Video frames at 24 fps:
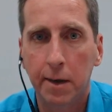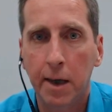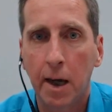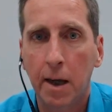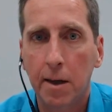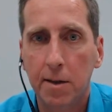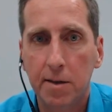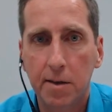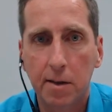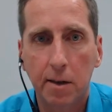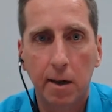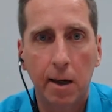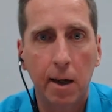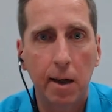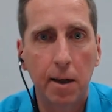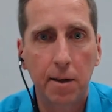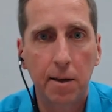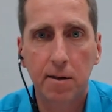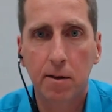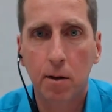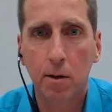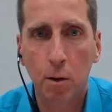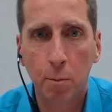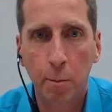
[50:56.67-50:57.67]
then
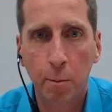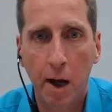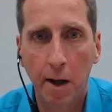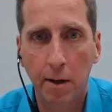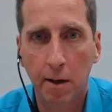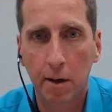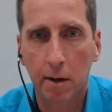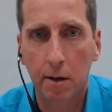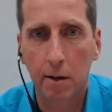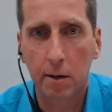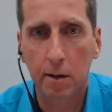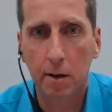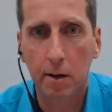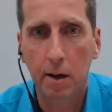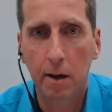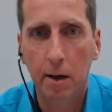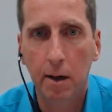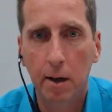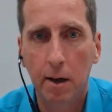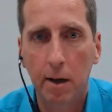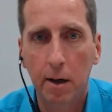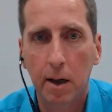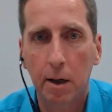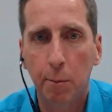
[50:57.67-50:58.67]
skills don't matter
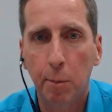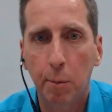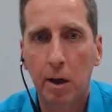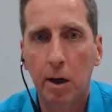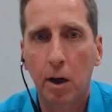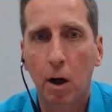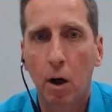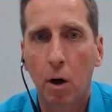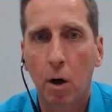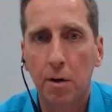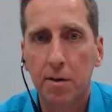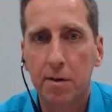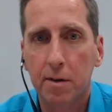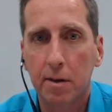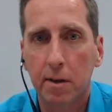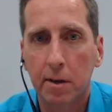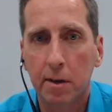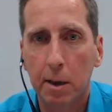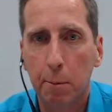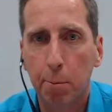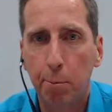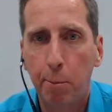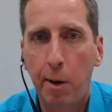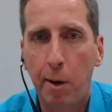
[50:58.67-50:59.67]
because
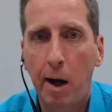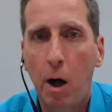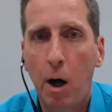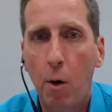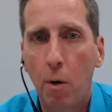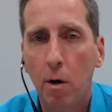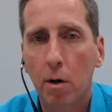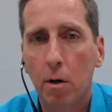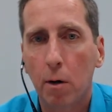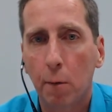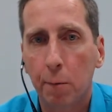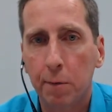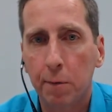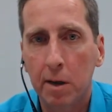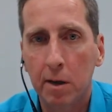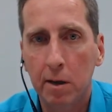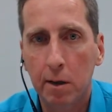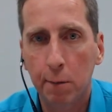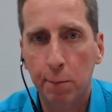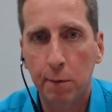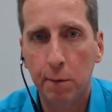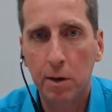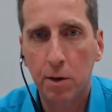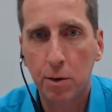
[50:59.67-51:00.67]
the power of
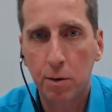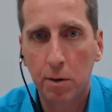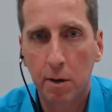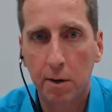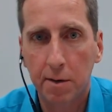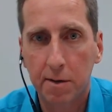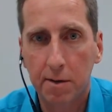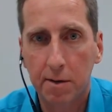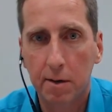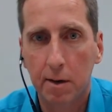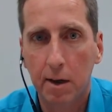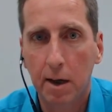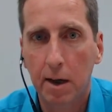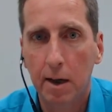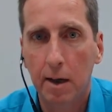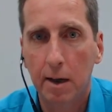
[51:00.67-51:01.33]
the individuals